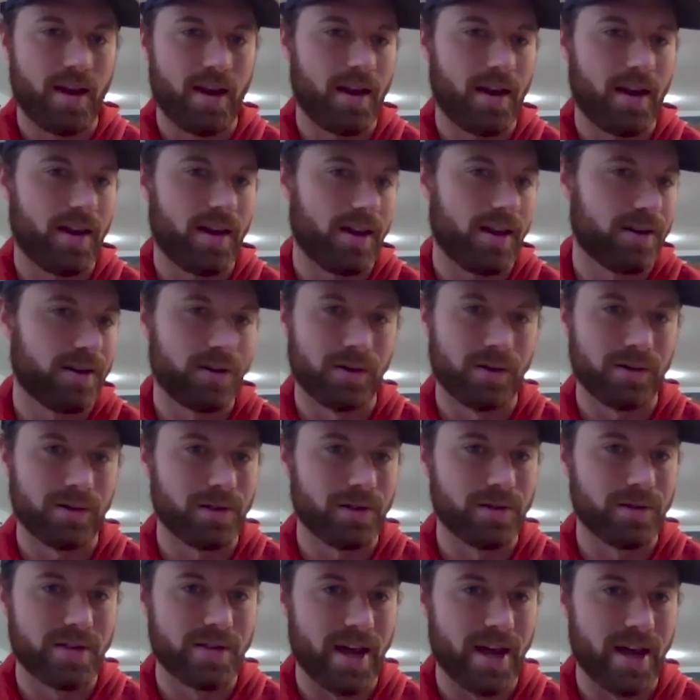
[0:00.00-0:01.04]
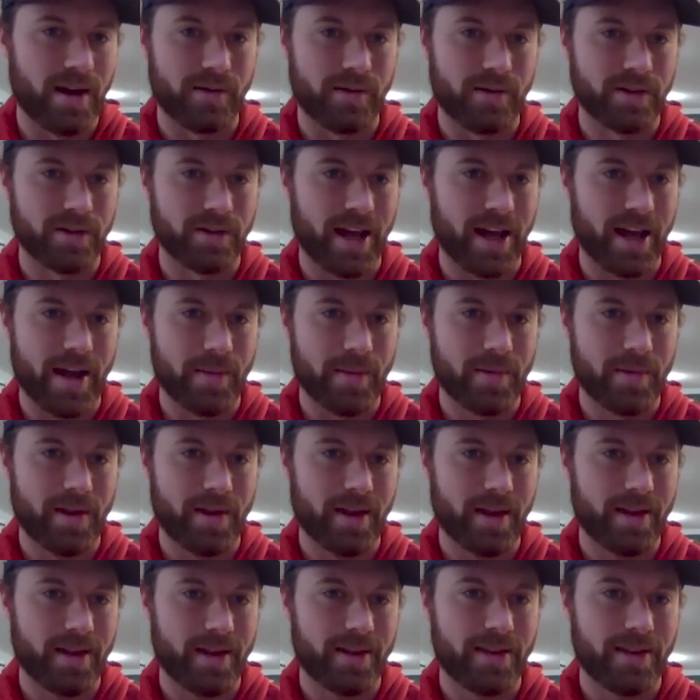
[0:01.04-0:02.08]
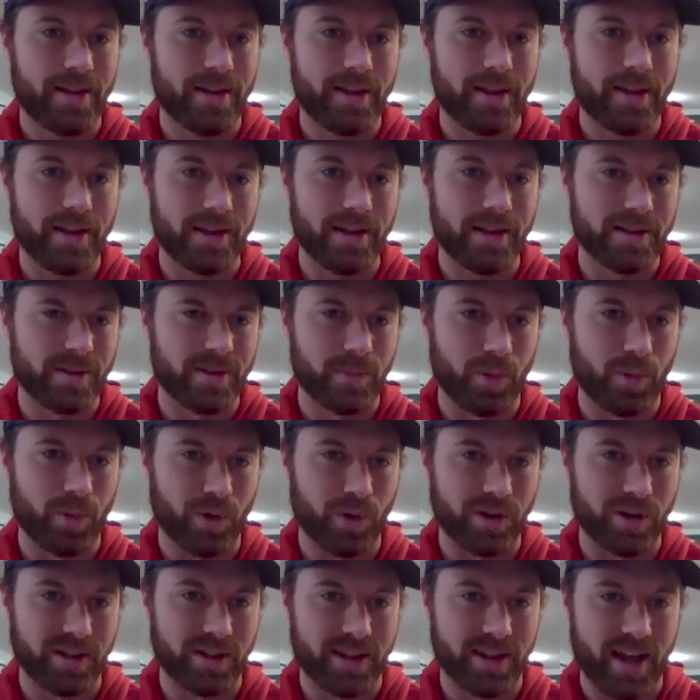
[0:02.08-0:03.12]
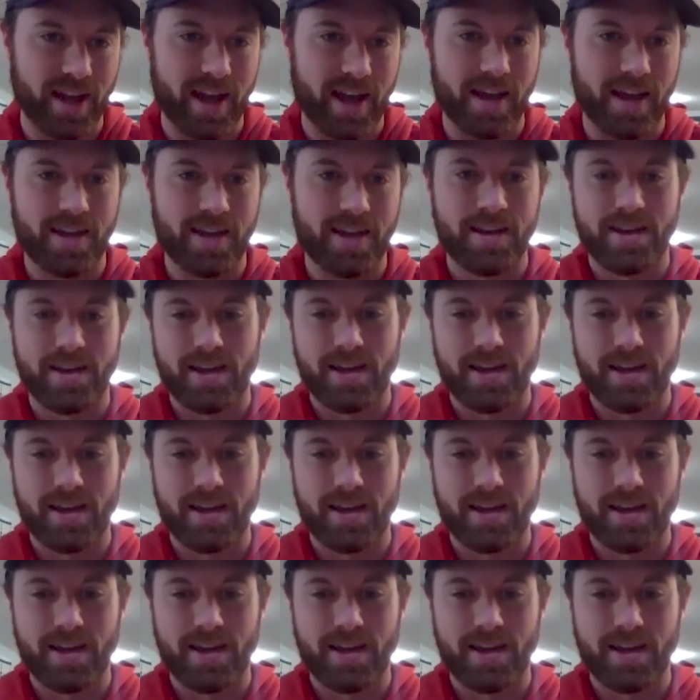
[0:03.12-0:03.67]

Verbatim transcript: Uh, and don't lose that over time. Uh, I think it's important that,